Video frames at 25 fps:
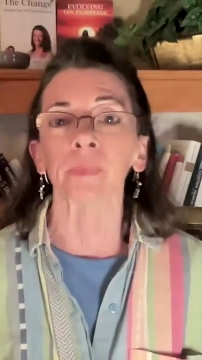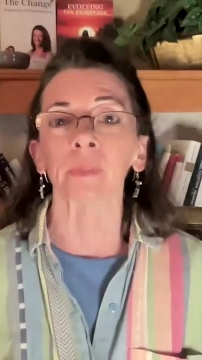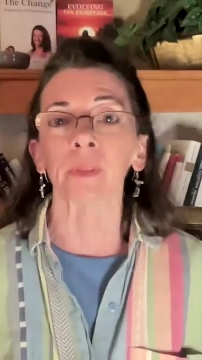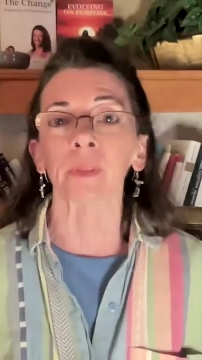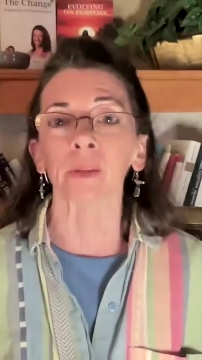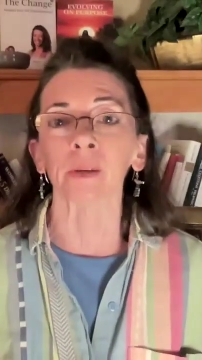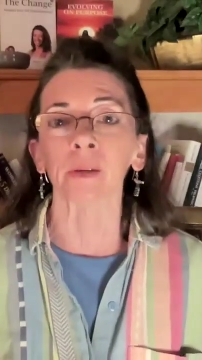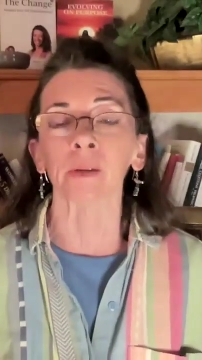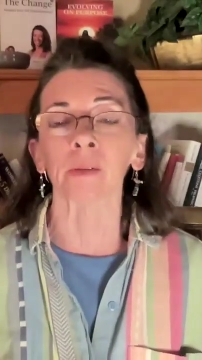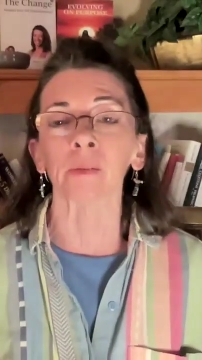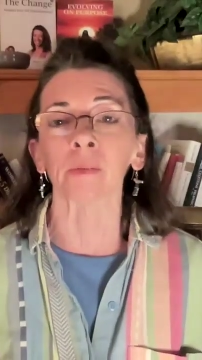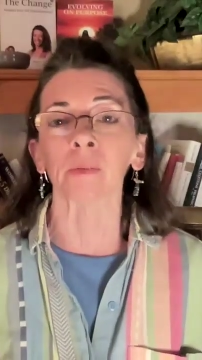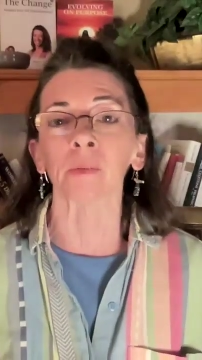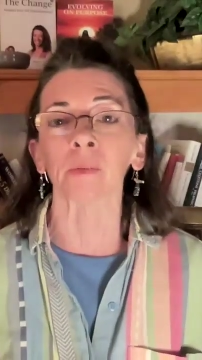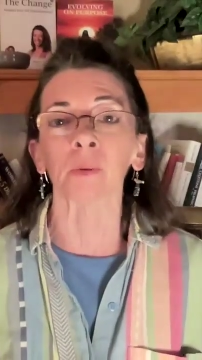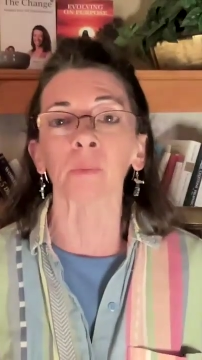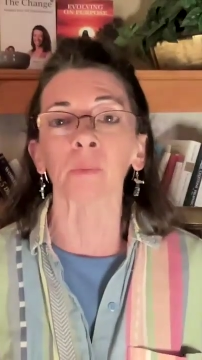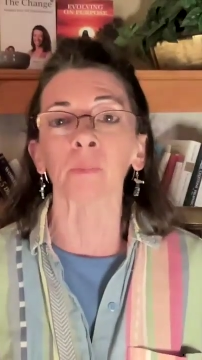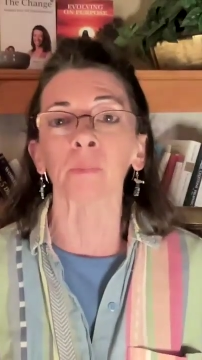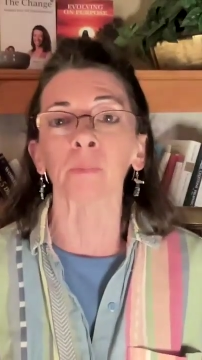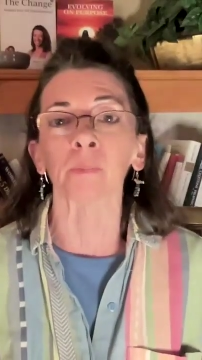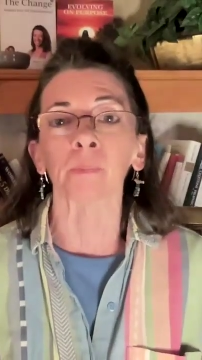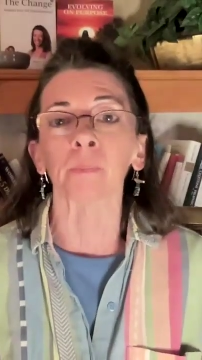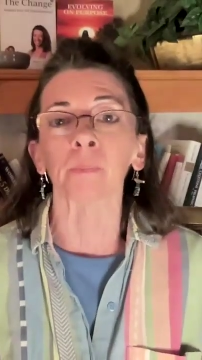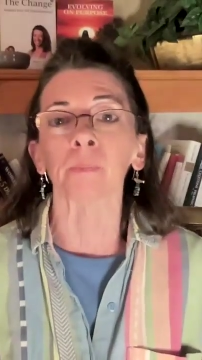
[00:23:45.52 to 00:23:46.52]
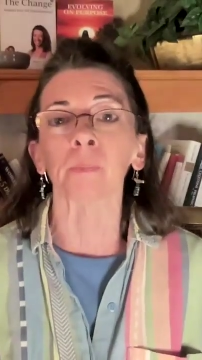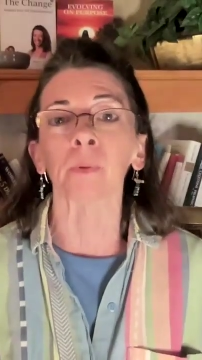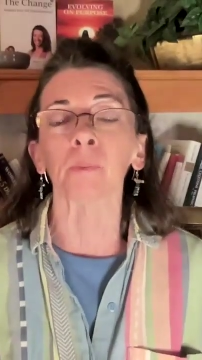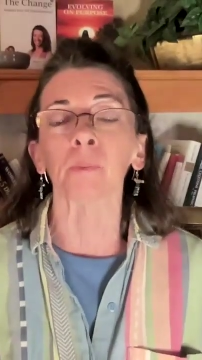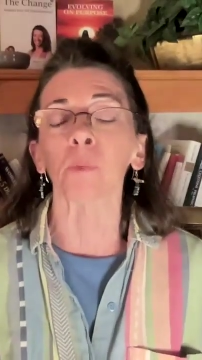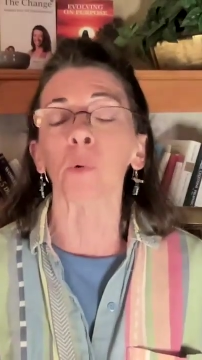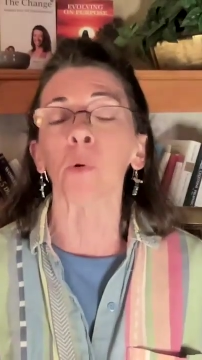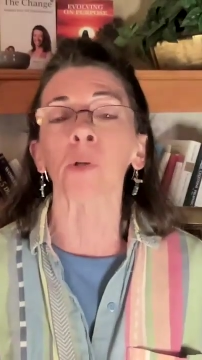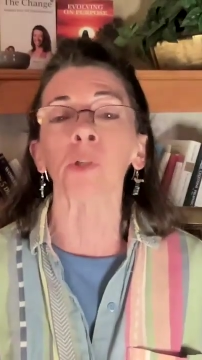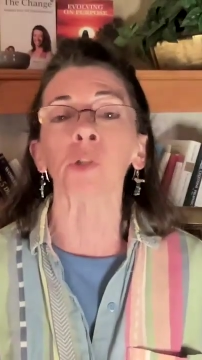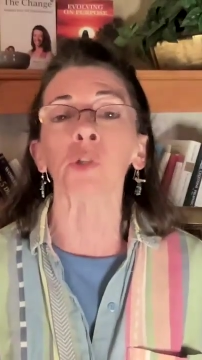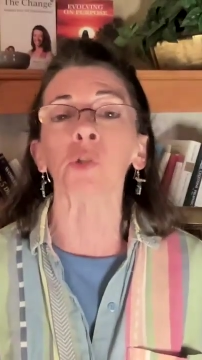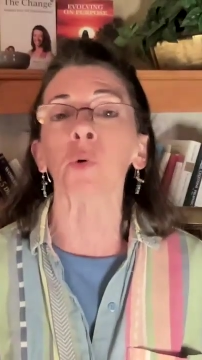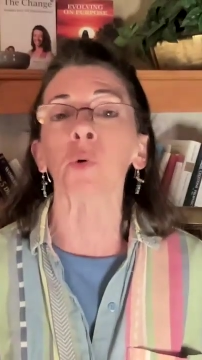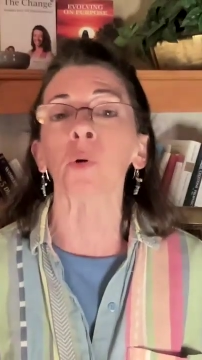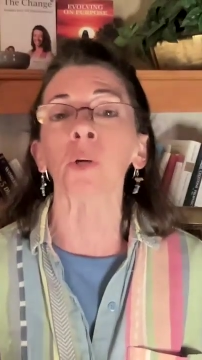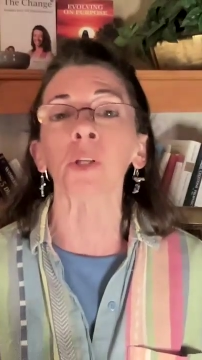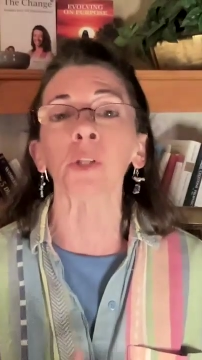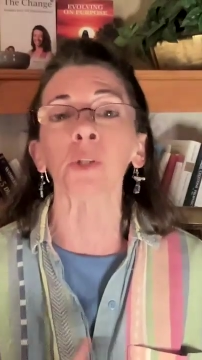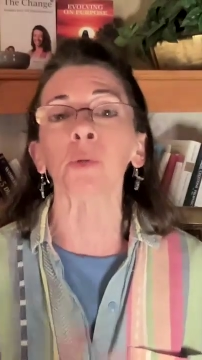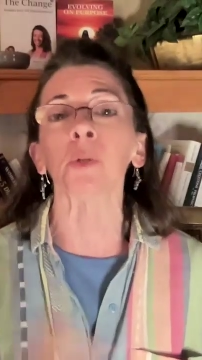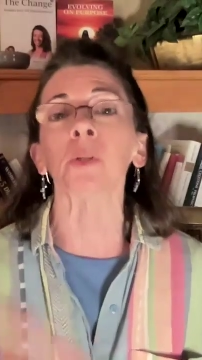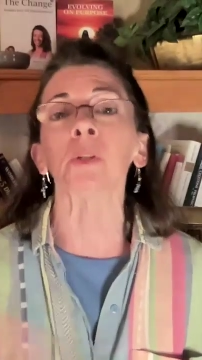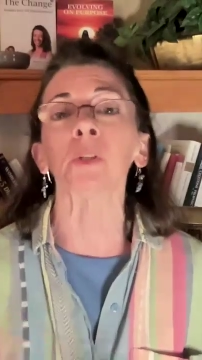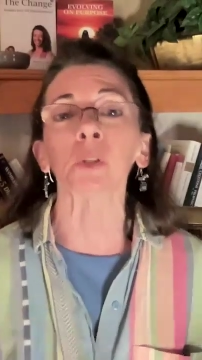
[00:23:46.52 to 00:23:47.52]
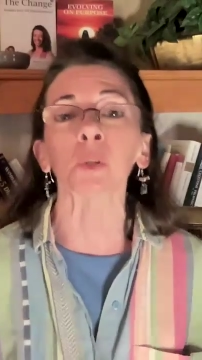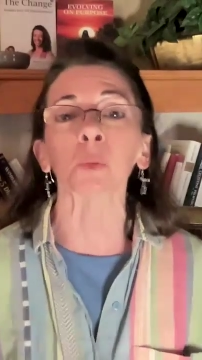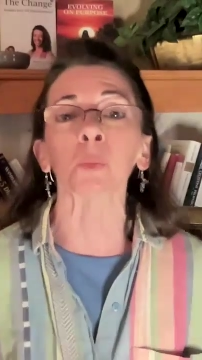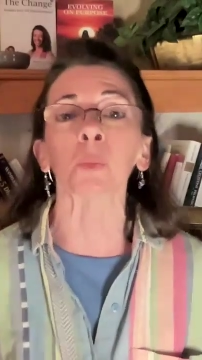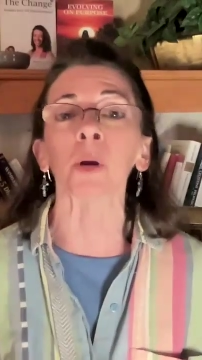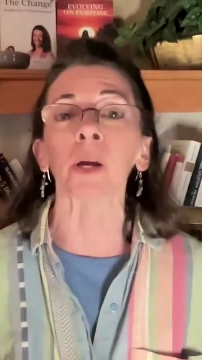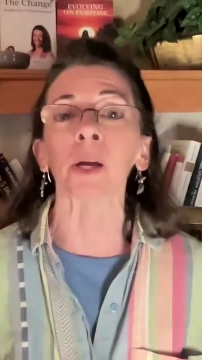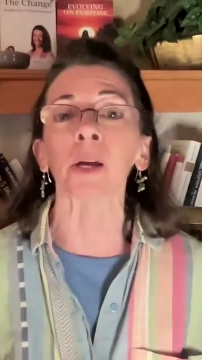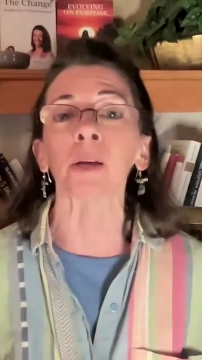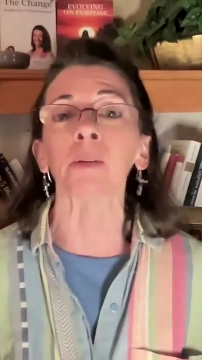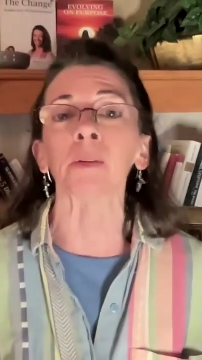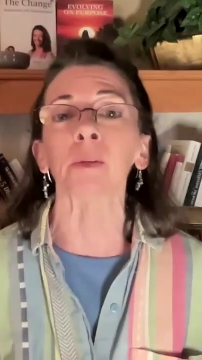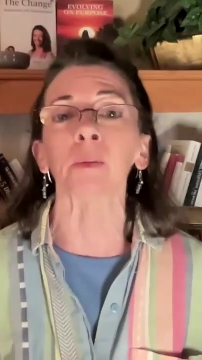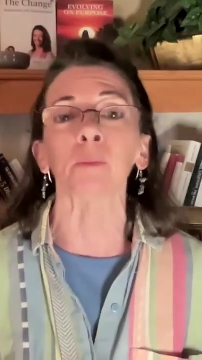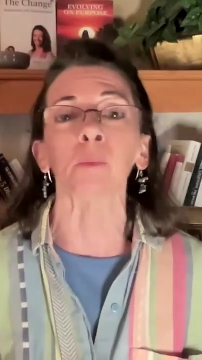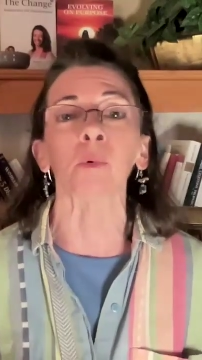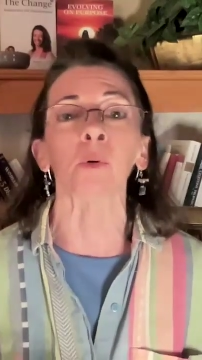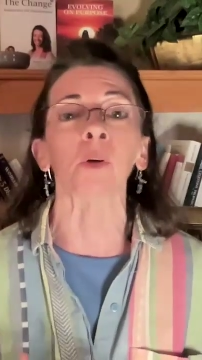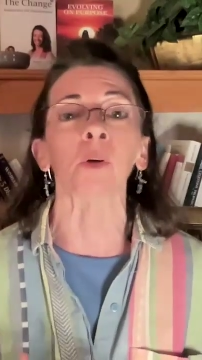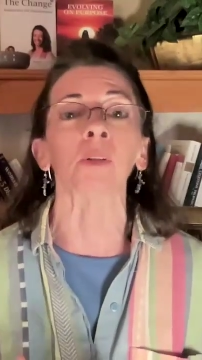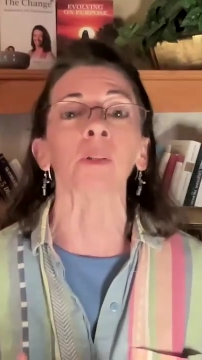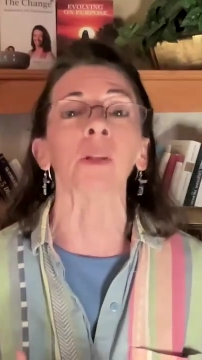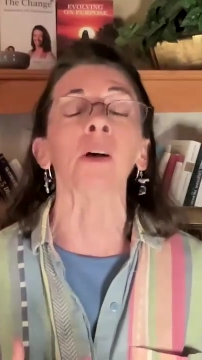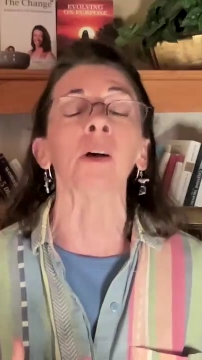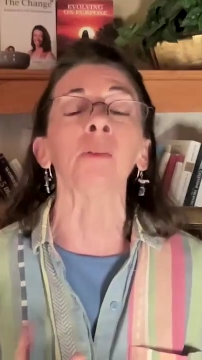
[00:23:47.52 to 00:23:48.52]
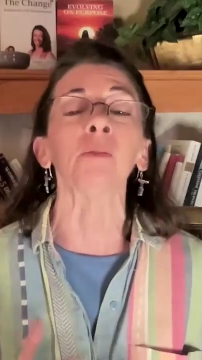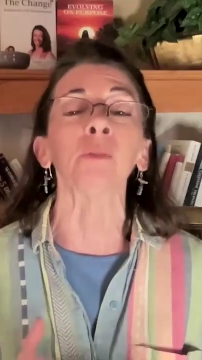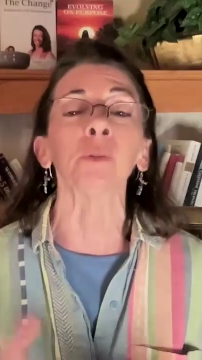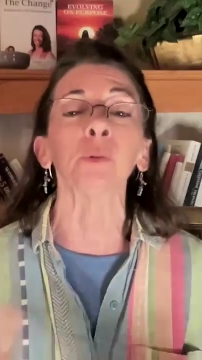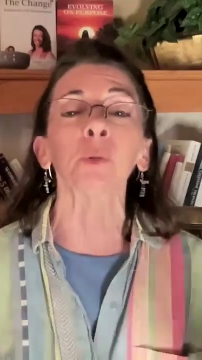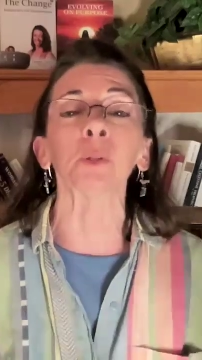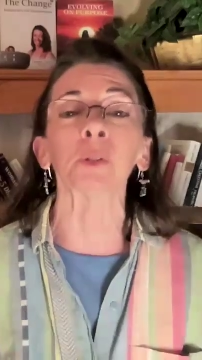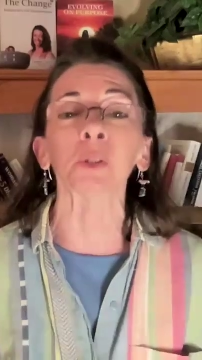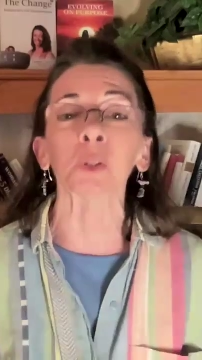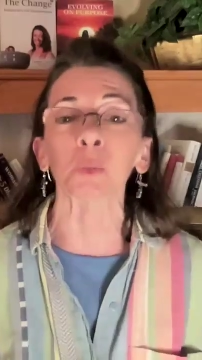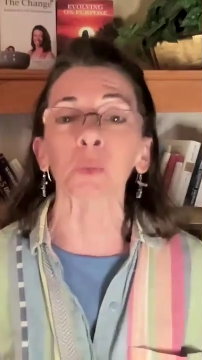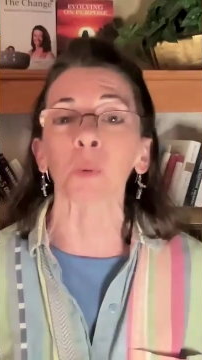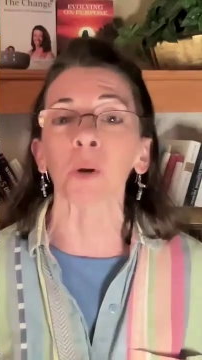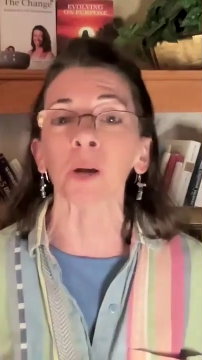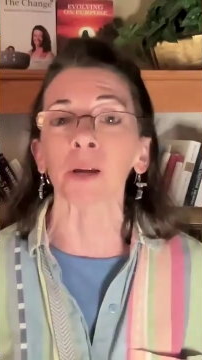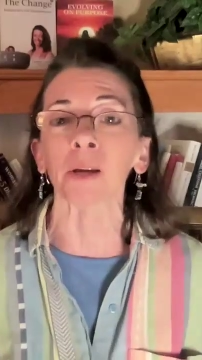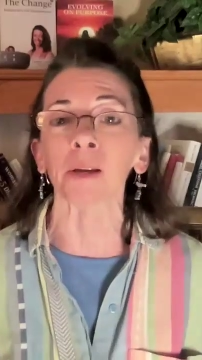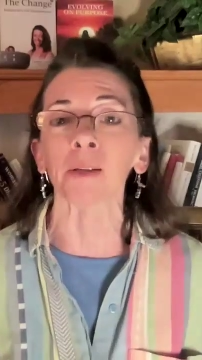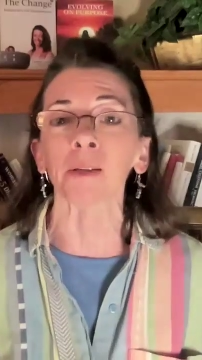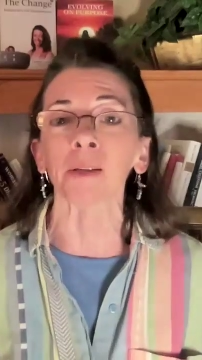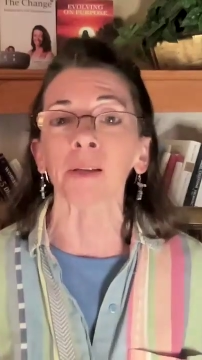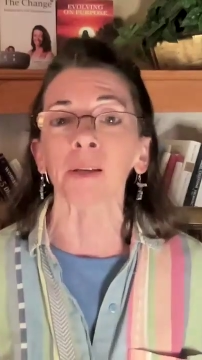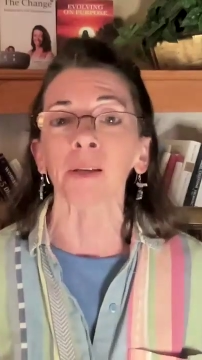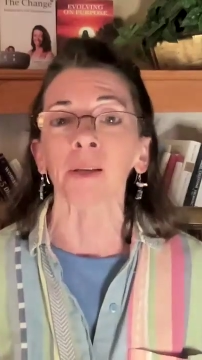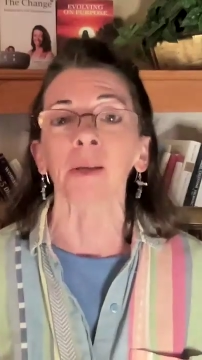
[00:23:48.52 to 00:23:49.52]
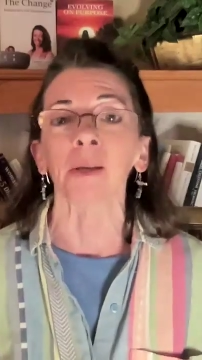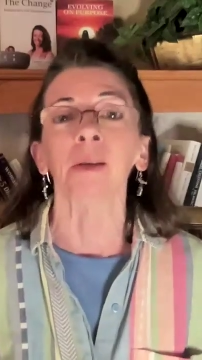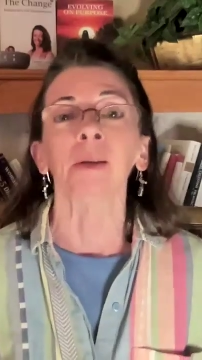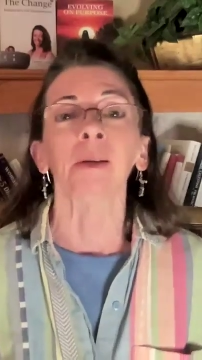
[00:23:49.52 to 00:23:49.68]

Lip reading: The more joy you can spread, the more love you can spread,